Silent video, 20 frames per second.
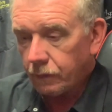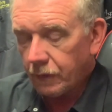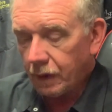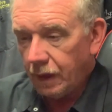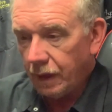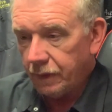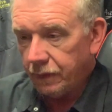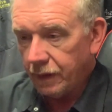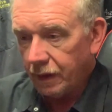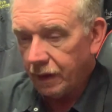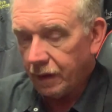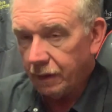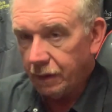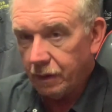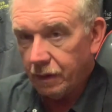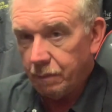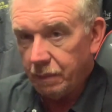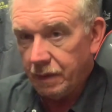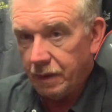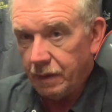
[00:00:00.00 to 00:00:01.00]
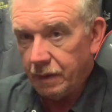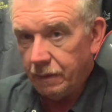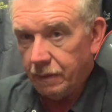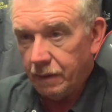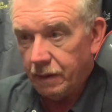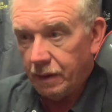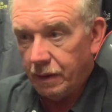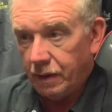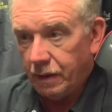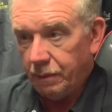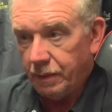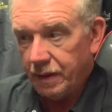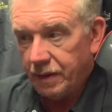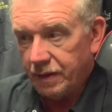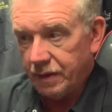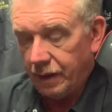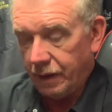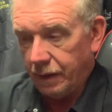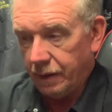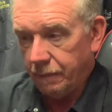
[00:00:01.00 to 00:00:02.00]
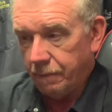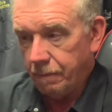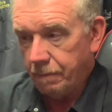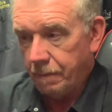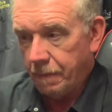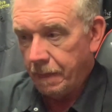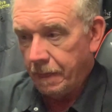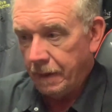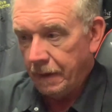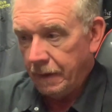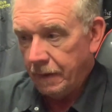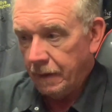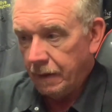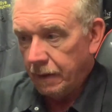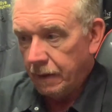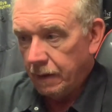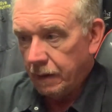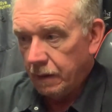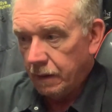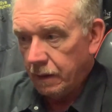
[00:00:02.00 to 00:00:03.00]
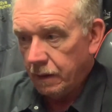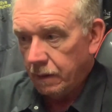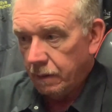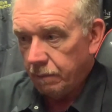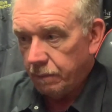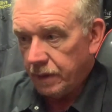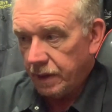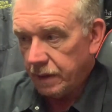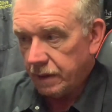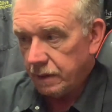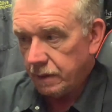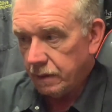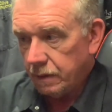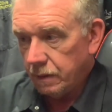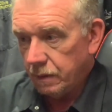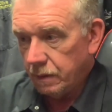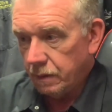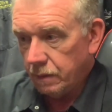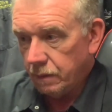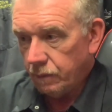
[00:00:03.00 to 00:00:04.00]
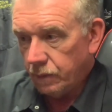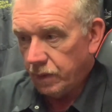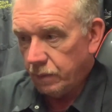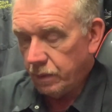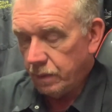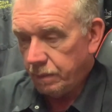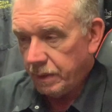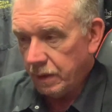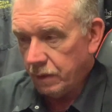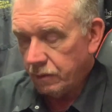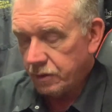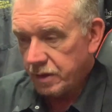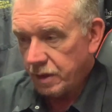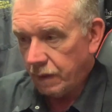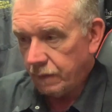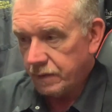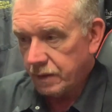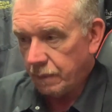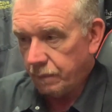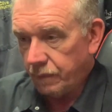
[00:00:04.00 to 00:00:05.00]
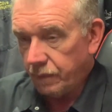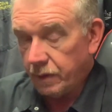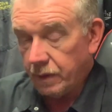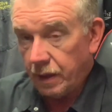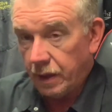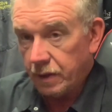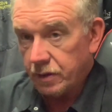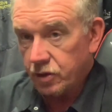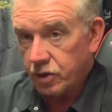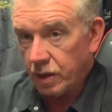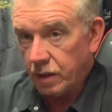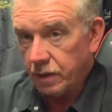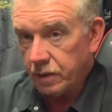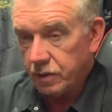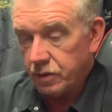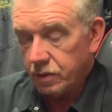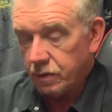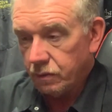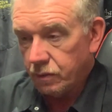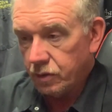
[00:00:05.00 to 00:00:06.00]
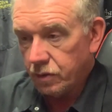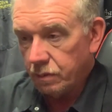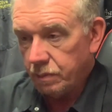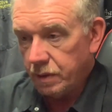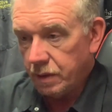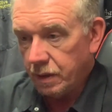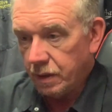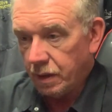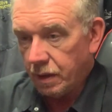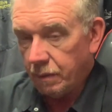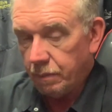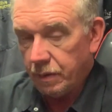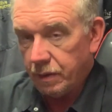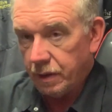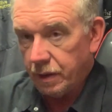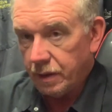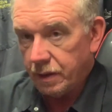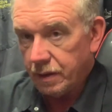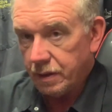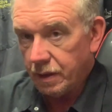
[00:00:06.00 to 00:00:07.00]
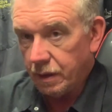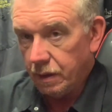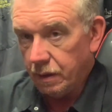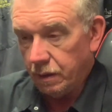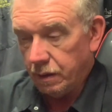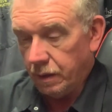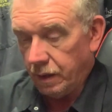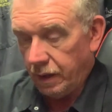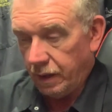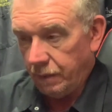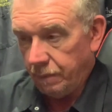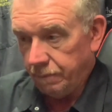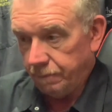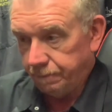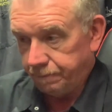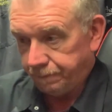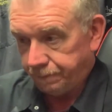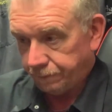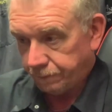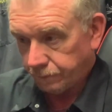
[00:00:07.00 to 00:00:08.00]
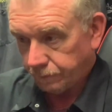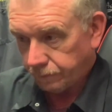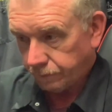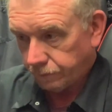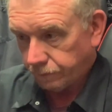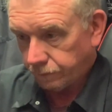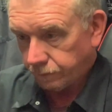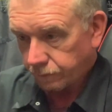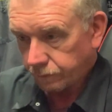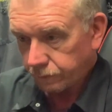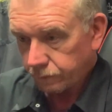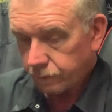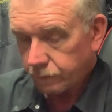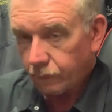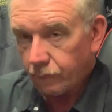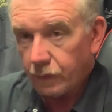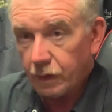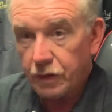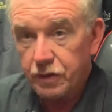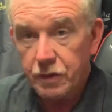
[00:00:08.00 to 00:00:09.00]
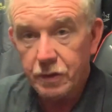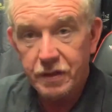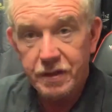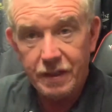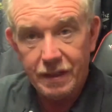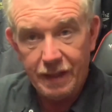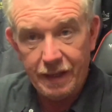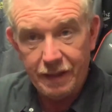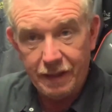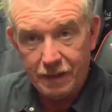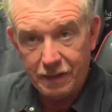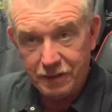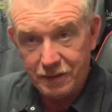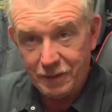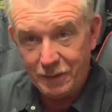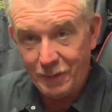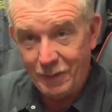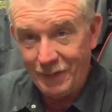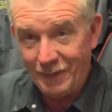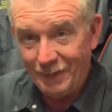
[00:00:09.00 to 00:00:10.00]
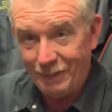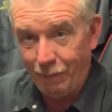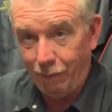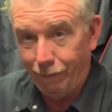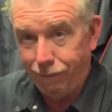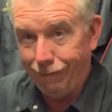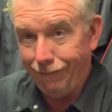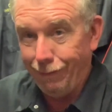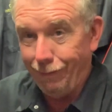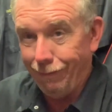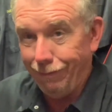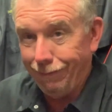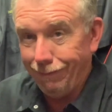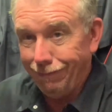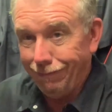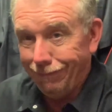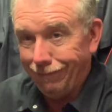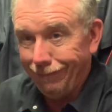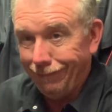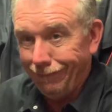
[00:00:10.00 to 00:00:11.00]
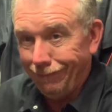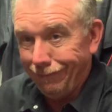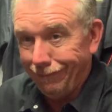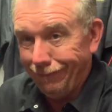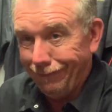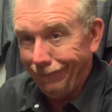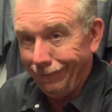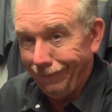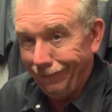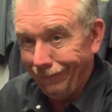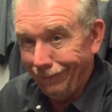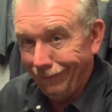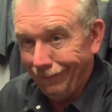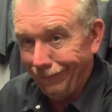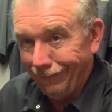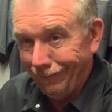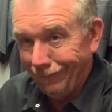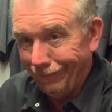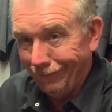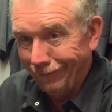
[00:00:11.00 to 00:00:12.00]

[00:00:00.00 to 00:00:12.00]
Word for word: I think I'm gonna be a little bit sick. But we will build ourselves up for the next challenge, which will be in a couple of days' time. So till then, I'll see you.